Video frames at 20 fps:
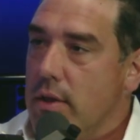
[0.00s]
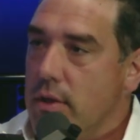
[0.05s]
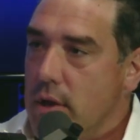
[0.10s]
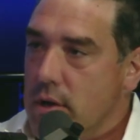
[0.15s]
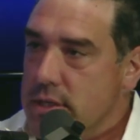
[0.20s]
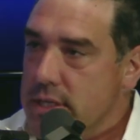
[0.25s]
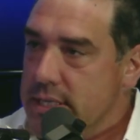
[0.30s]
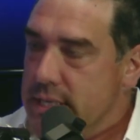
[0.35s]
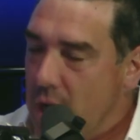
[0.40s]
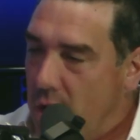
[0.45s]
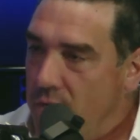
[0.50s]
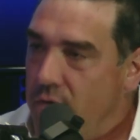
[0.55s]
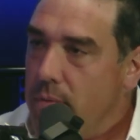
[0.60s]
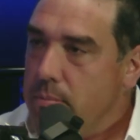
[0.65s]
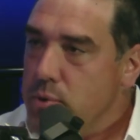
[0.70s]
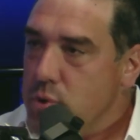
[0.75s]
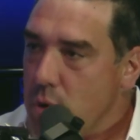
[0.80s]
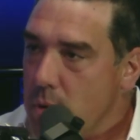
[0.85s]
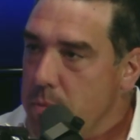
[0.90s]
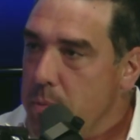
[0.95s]
They're
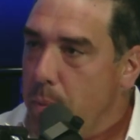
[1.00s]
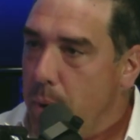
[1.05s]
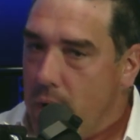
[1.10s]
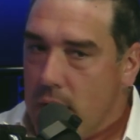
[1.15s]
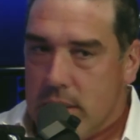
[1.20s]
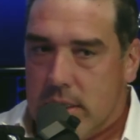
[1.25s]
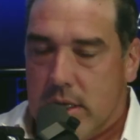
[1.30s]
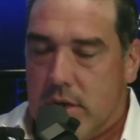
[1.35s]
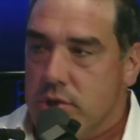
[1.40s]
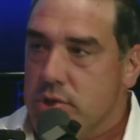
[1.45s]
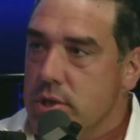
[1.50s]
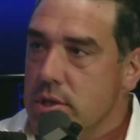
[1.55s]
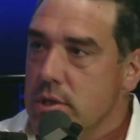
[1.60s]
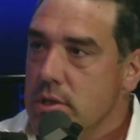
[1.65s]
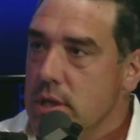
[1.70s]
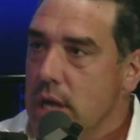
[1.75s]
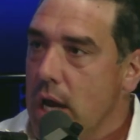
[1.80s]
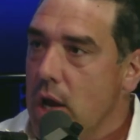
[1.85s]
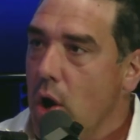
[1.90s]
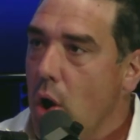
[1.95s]
self-absorbed politicians,
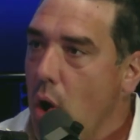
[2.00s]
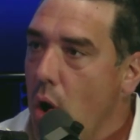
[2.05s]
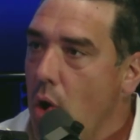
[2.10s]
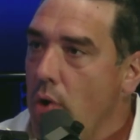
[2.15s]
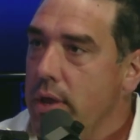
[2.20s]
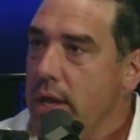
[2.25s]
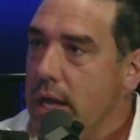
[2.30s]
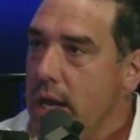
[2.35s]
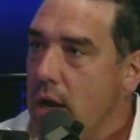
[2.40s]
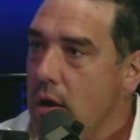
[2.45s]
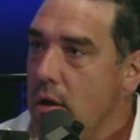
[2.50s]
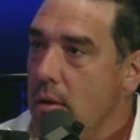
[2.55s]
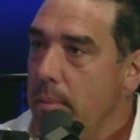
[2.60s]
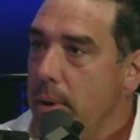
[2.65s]
and all they care about.